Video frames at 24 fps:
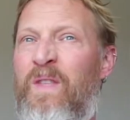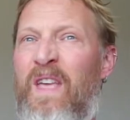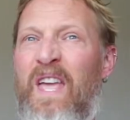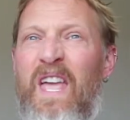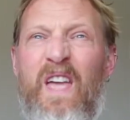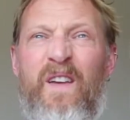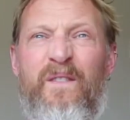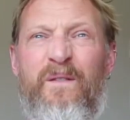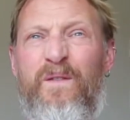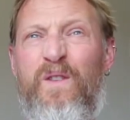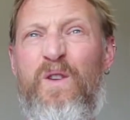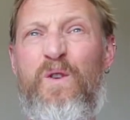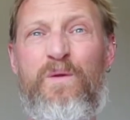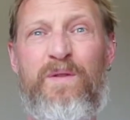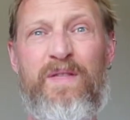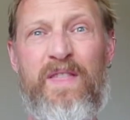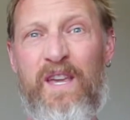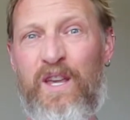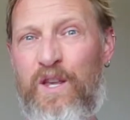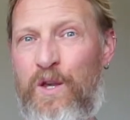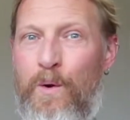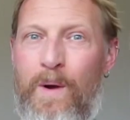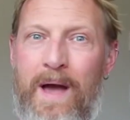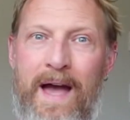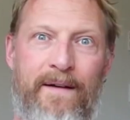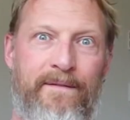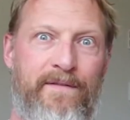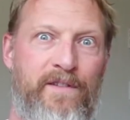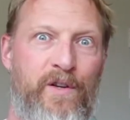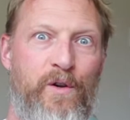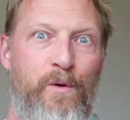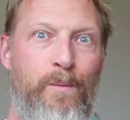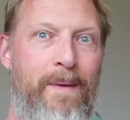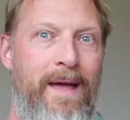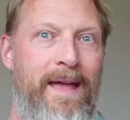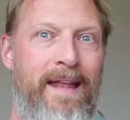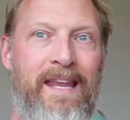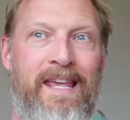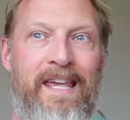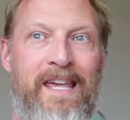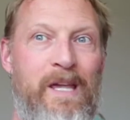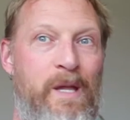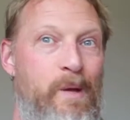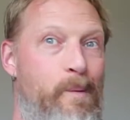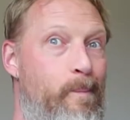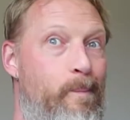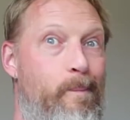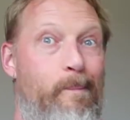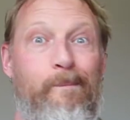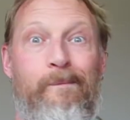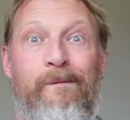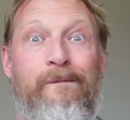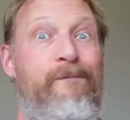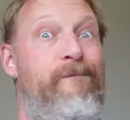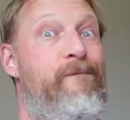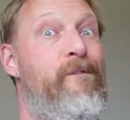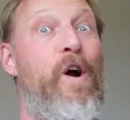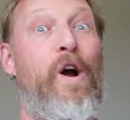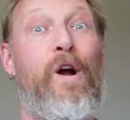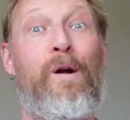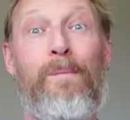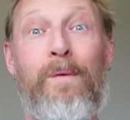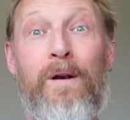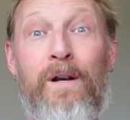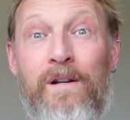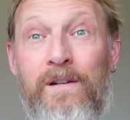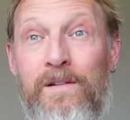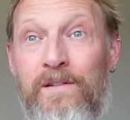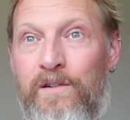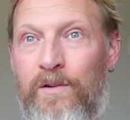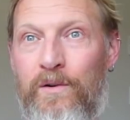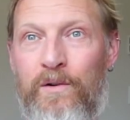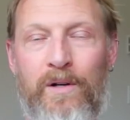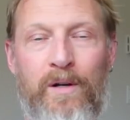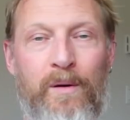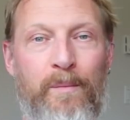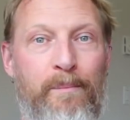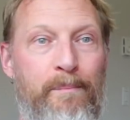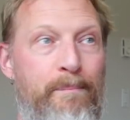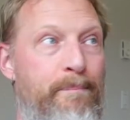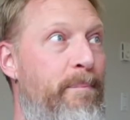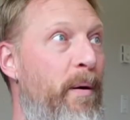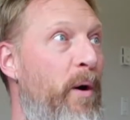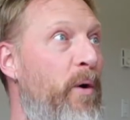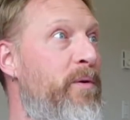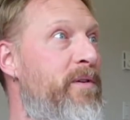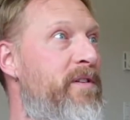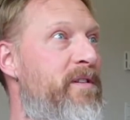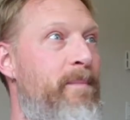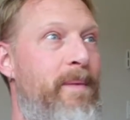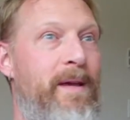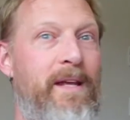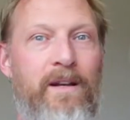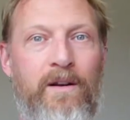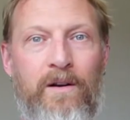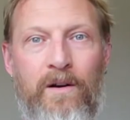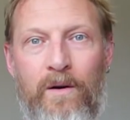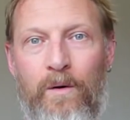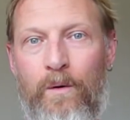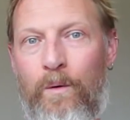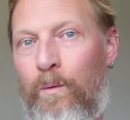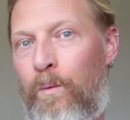if you think you have too many farmers or boatsmen or